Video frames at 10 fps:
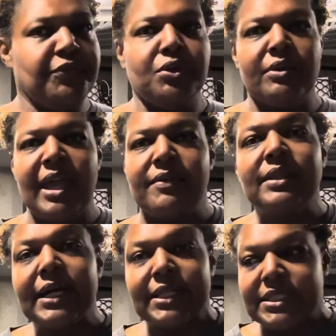You don't have a
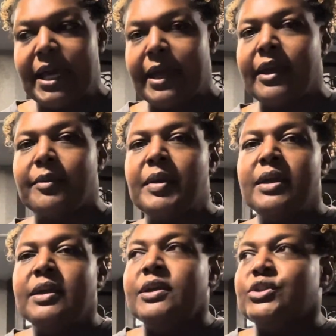lot of time
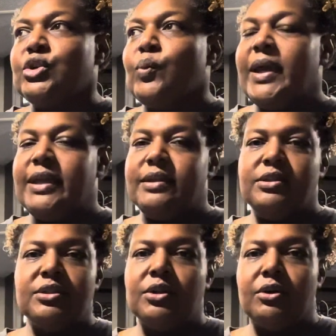to wait,
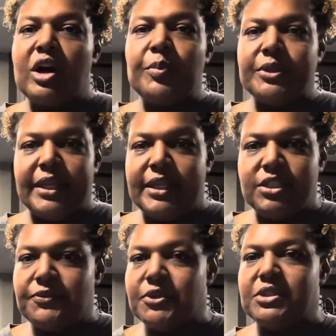a couple
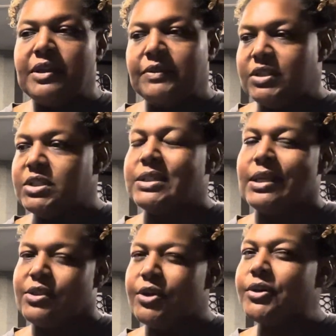days for stuff to just
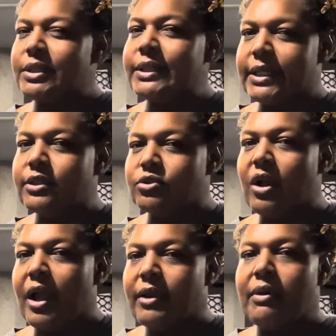like thoroughly get
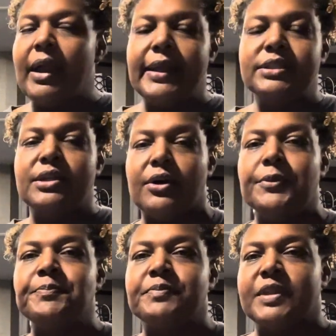dry, right?
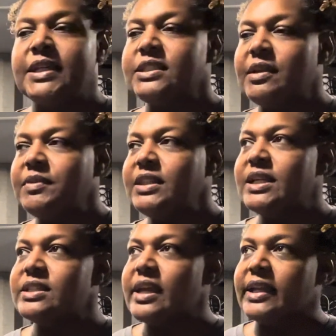So get something
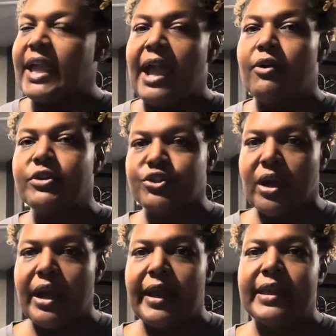that's like an hour
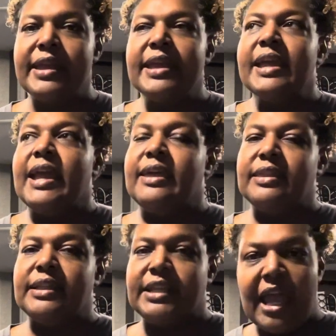dry and
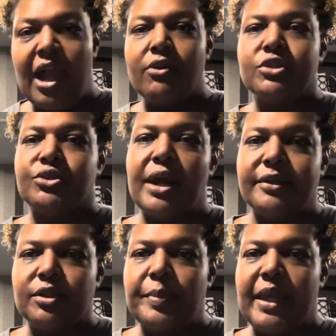then an hour dry
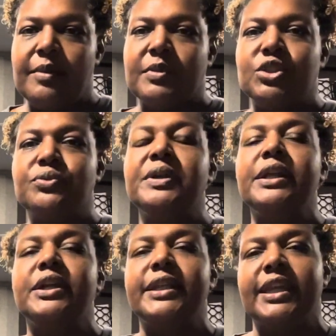on the paint, but you're
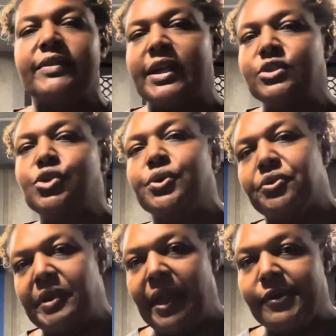really going to give it like 2 or
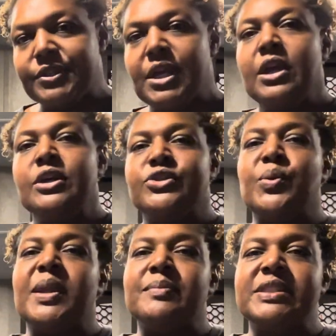3 hours. So
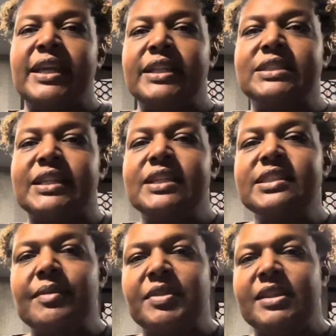what I'm saying is get
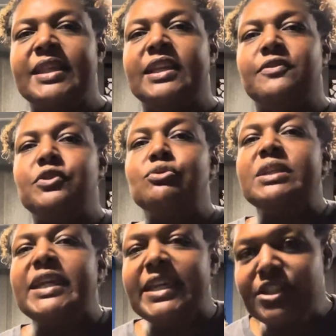something that if you
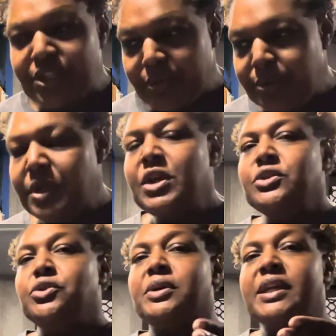need to,
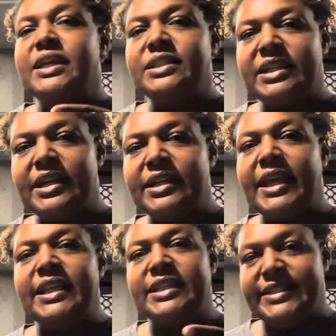you can get done
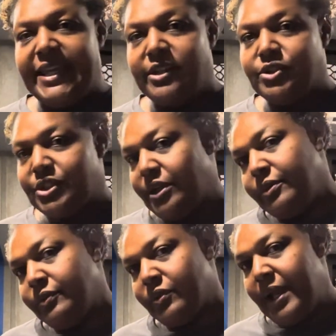in a day or so,
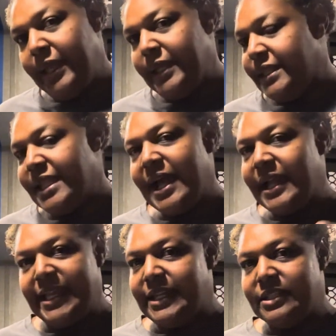right? And
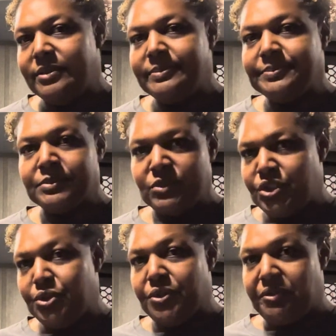not in
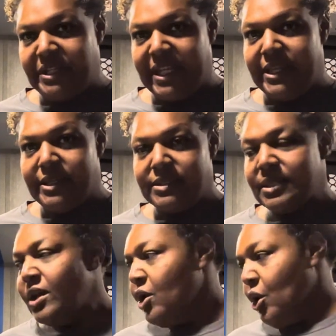2 or 3 days
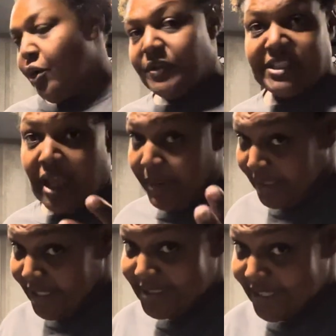over time,
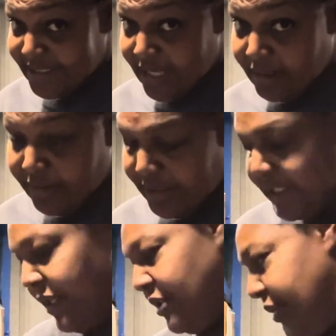unless that's how long it
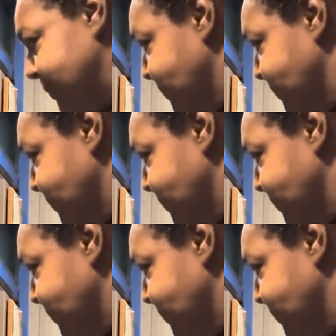takes you.